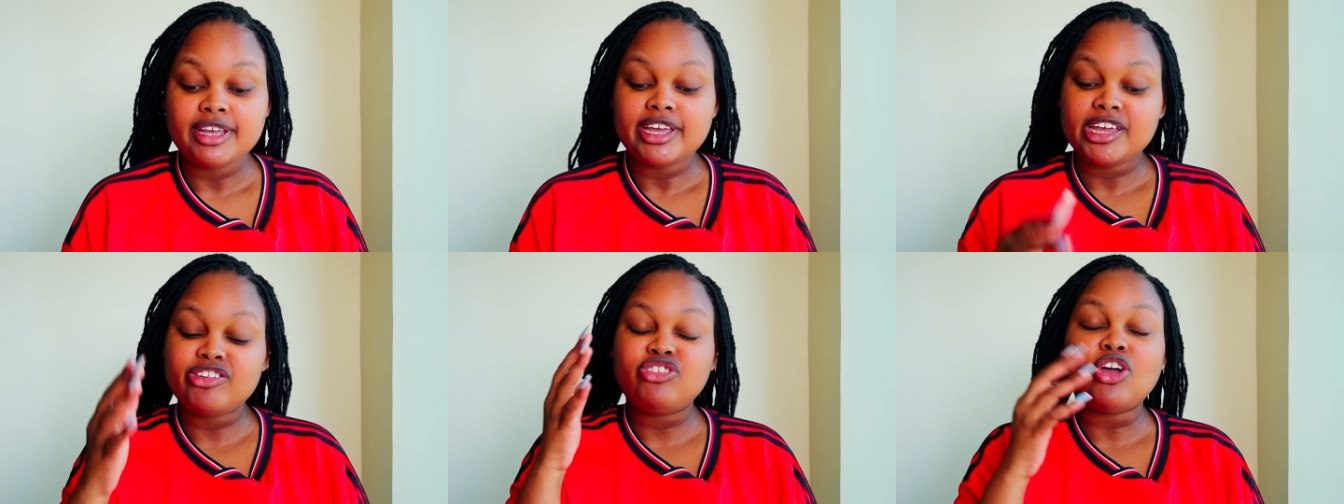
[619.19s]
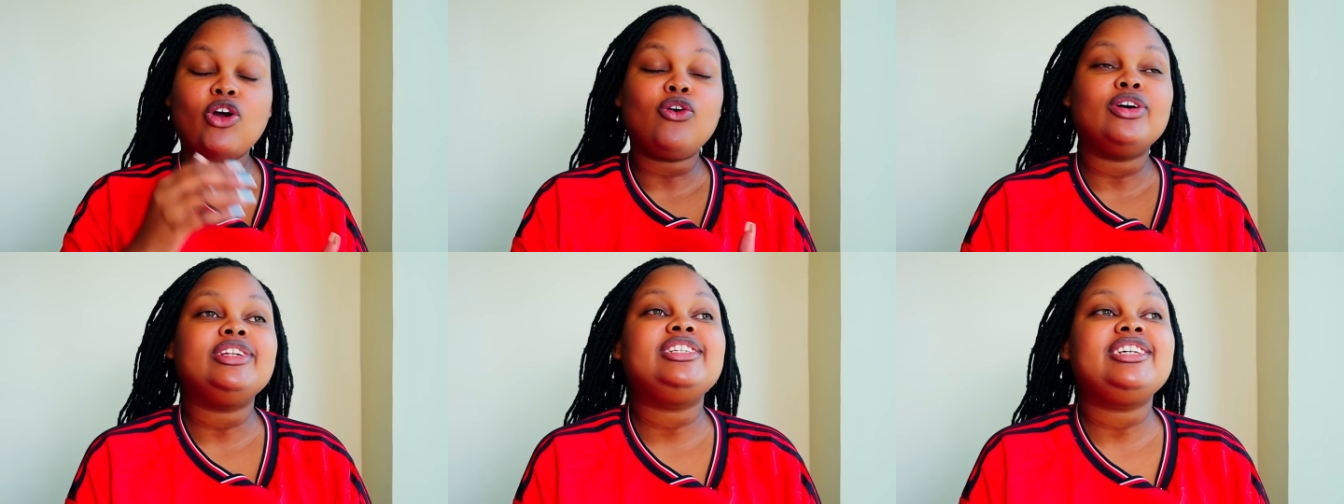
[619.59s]
If your
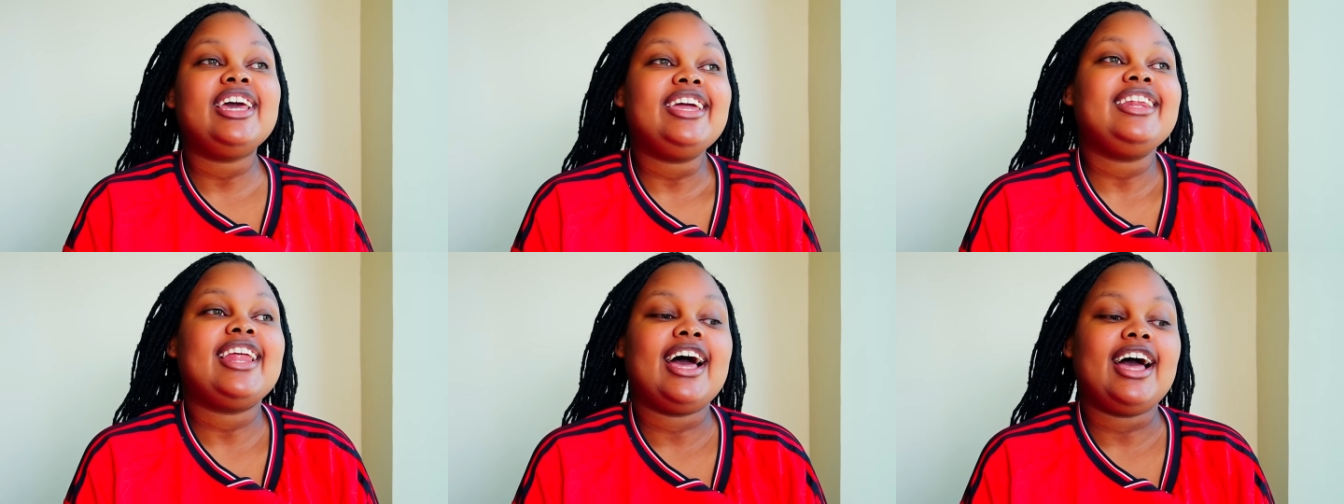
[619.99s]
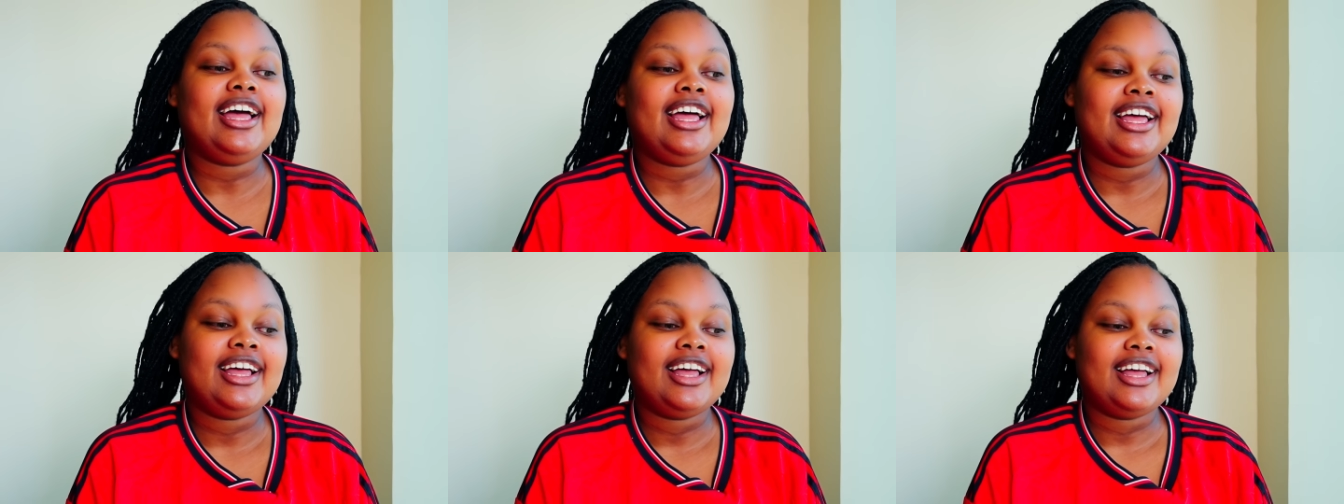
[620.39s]
container,
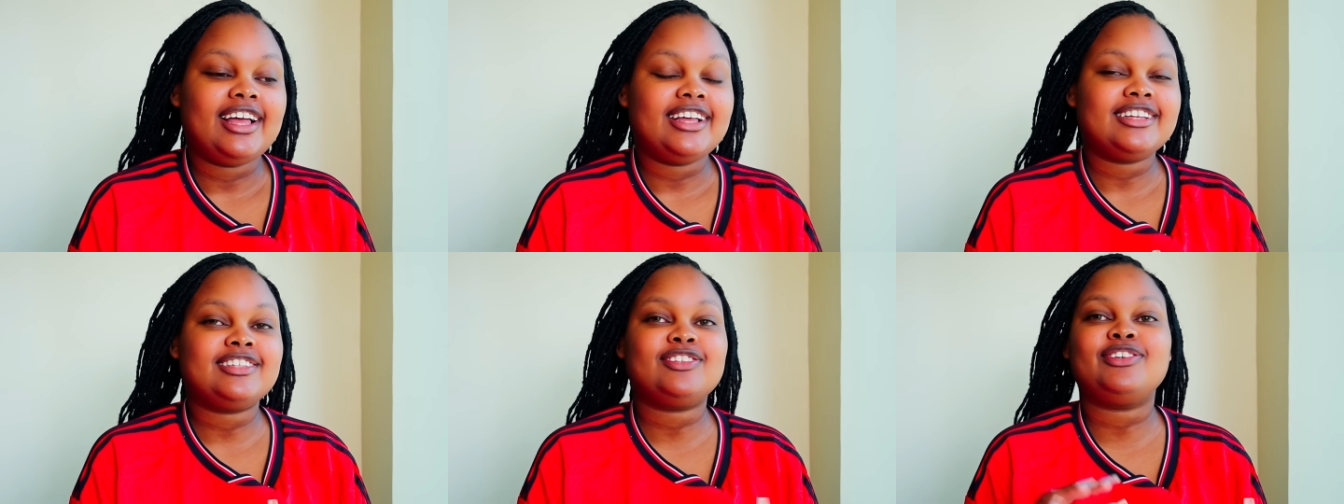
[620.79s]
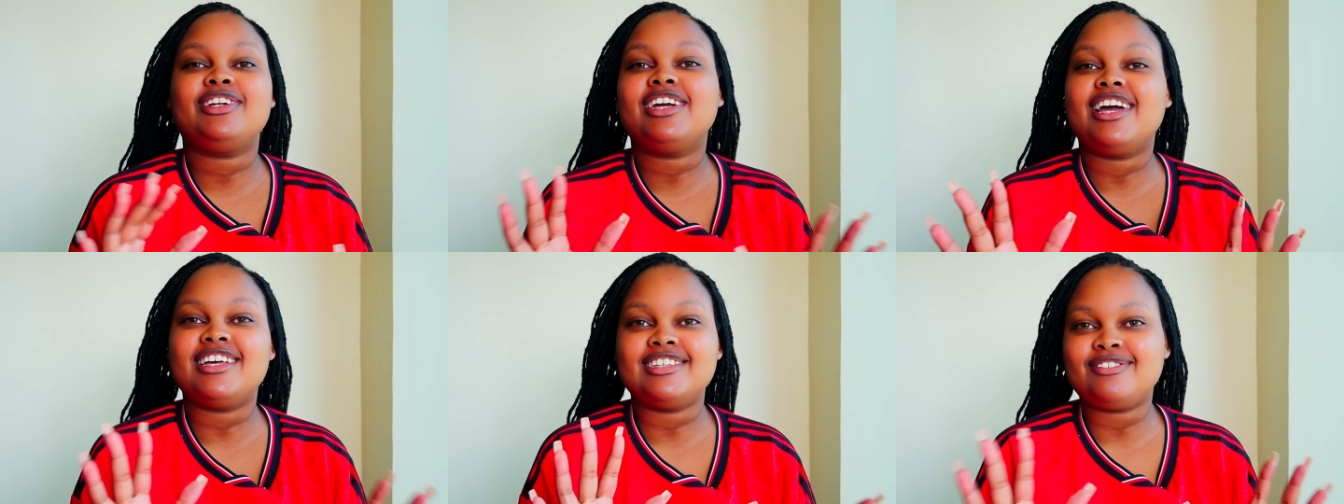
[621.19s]
sorry
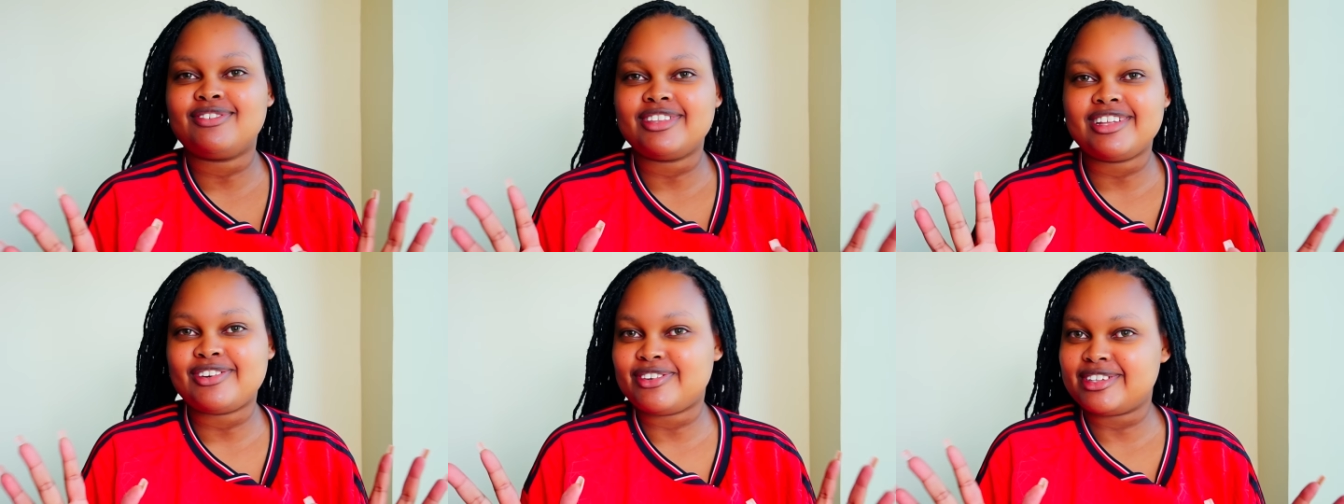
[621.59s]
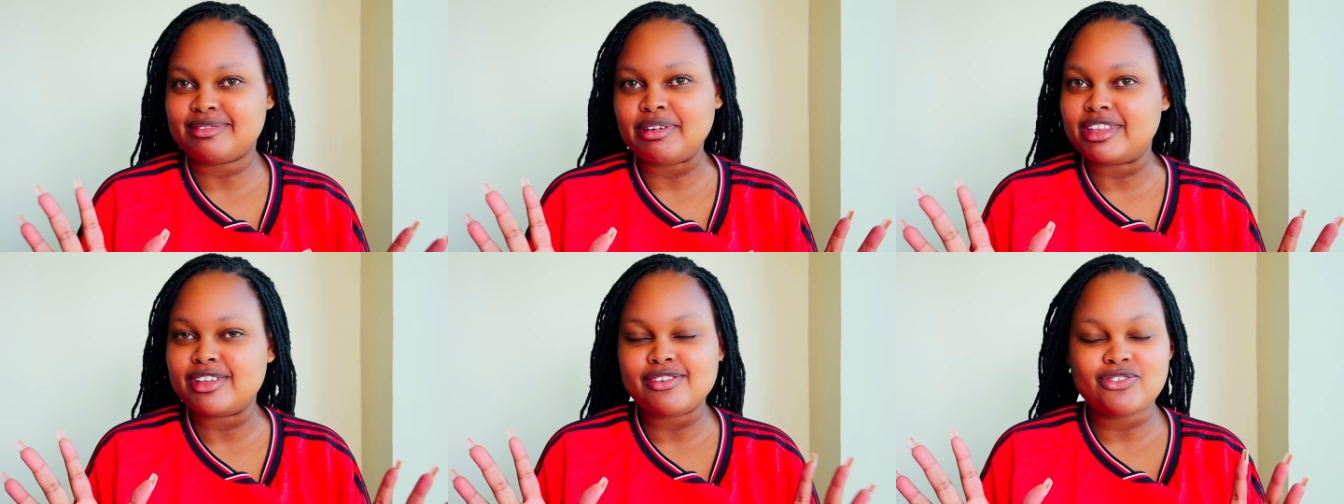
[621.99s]
guys for the noise,
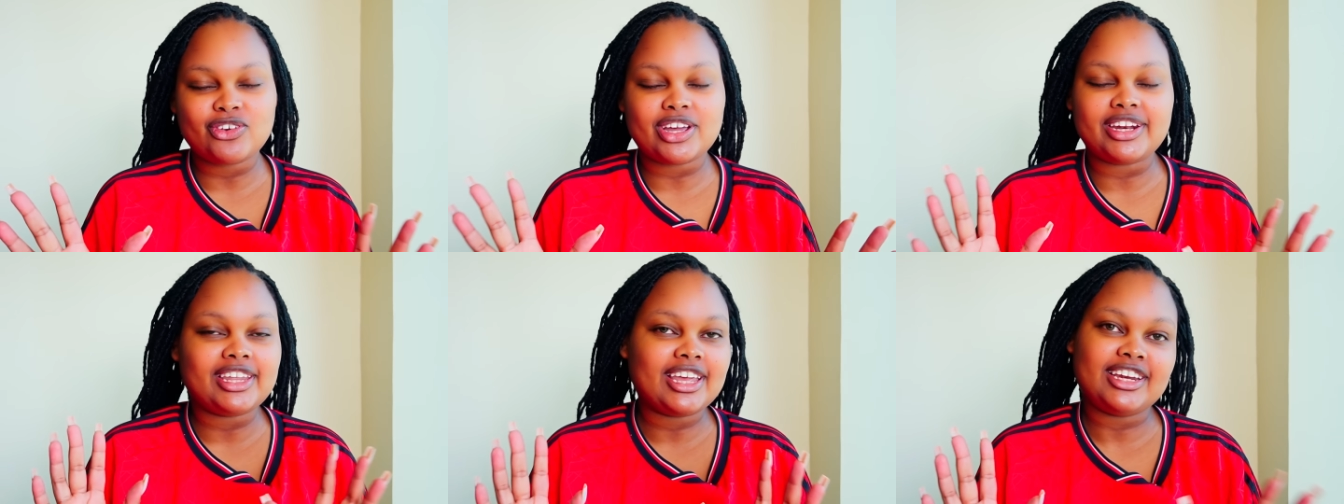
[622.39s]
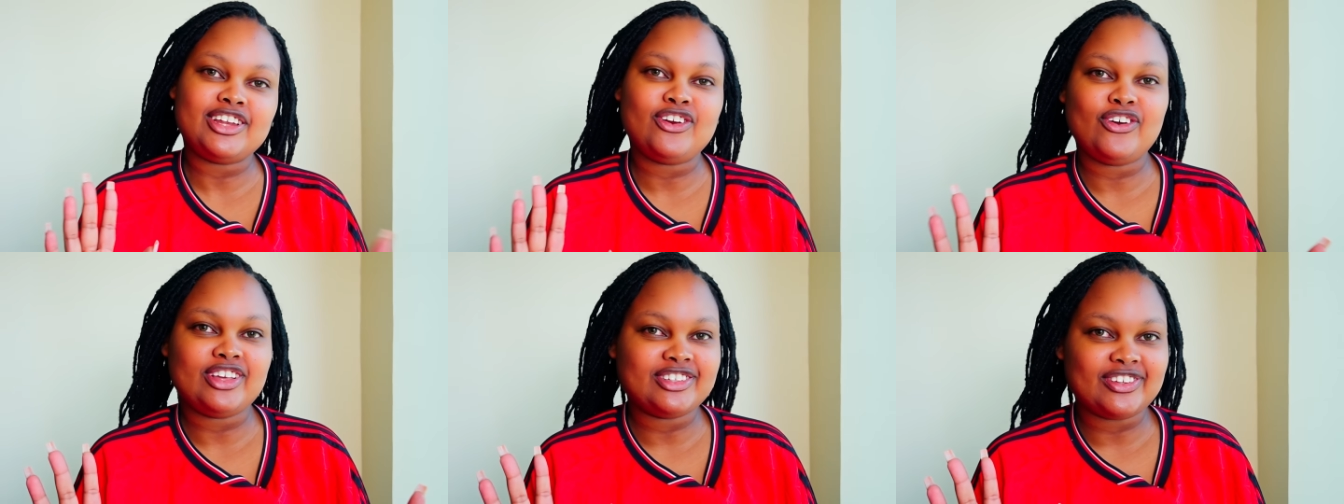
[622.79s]
but if you can hear any
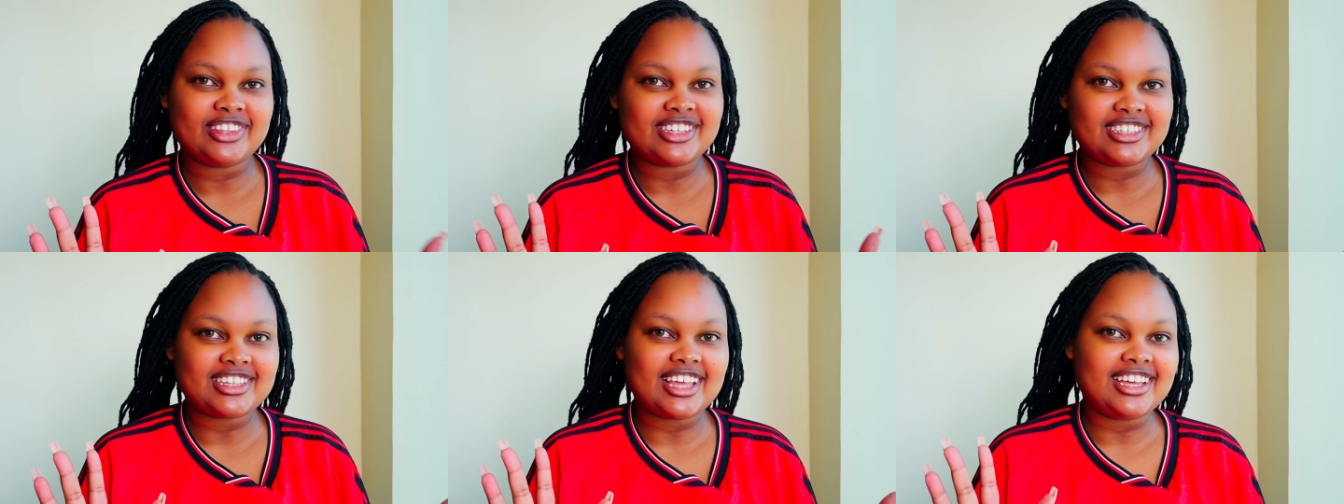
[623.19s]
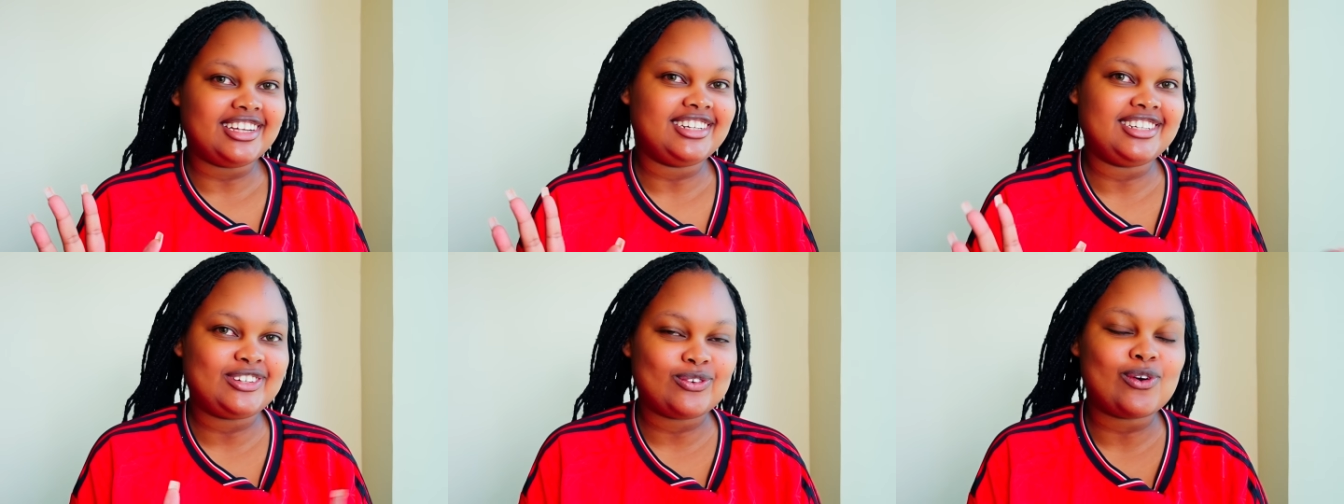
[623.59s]
noise on the
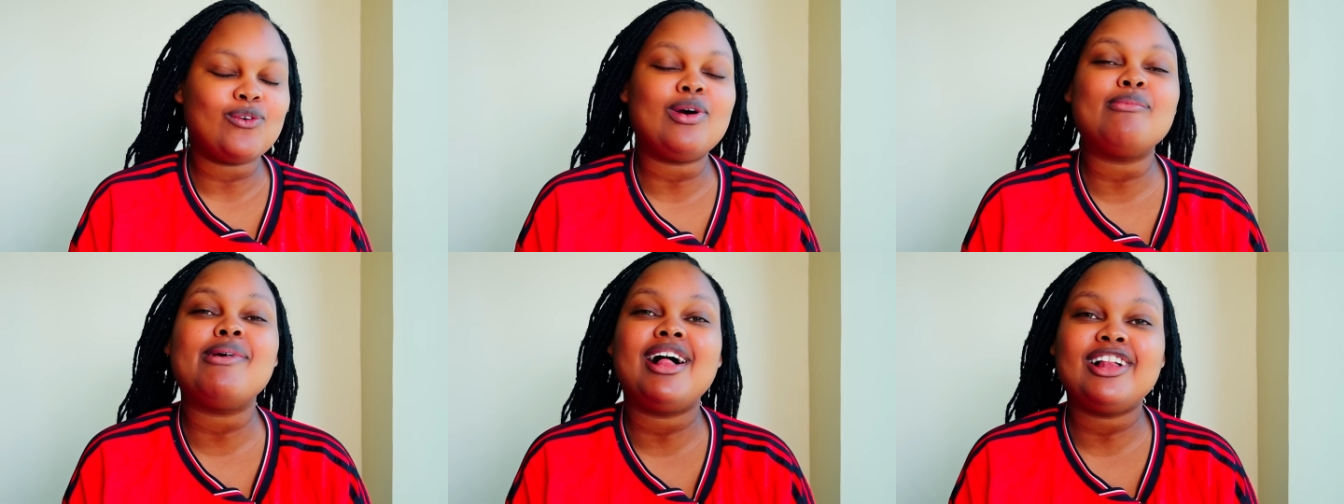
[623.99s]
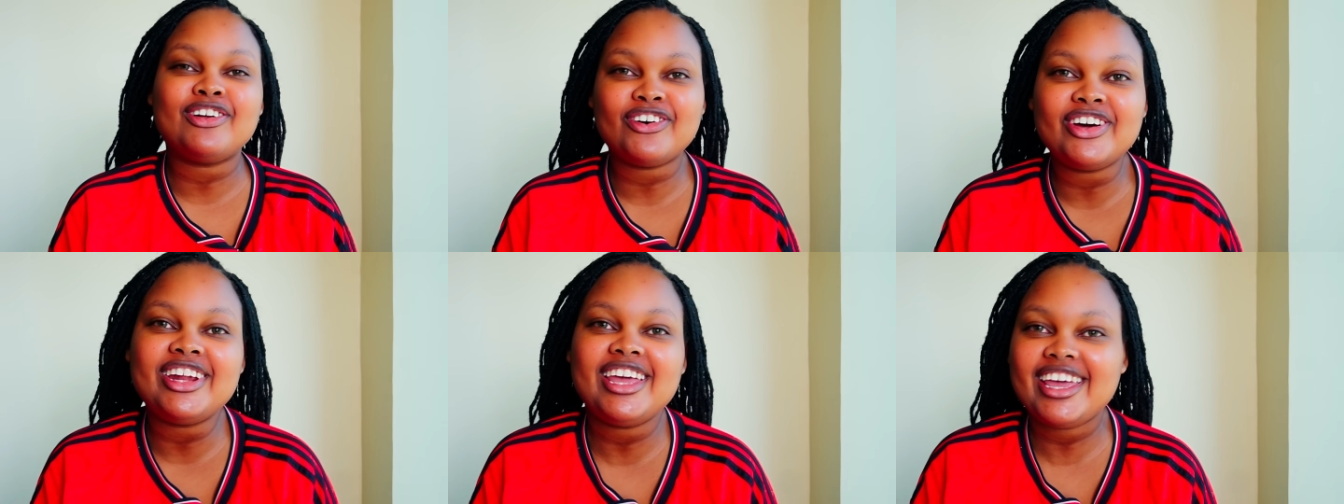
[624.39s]
side, to pop a
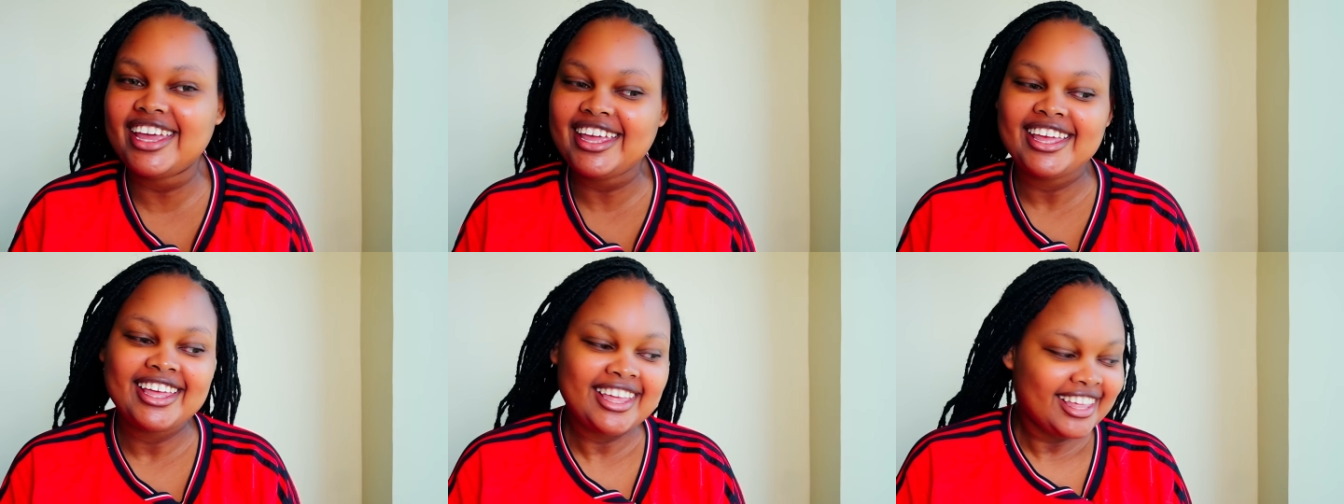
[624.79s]
balcony,